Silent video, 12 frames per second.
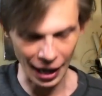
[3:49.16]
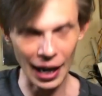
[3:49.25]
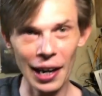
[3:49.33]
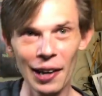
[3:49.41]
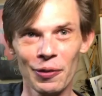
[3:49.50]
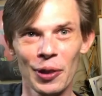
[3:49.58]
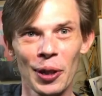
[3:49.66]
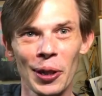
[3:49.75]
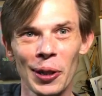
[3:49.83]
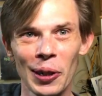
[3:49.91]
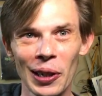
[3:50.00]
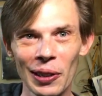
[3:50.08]
have
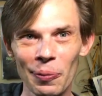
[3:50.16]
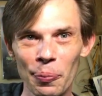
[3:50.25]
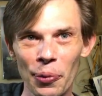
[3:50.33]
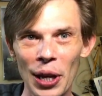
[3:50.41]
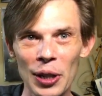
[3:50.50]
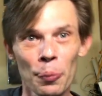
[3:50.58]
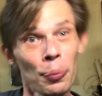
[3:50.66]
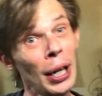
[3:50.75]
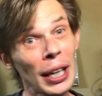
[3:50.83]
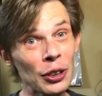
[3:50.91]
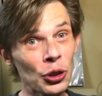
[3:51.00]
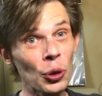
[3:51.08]
the thing to
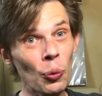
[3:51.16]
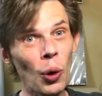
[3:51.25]
plug into the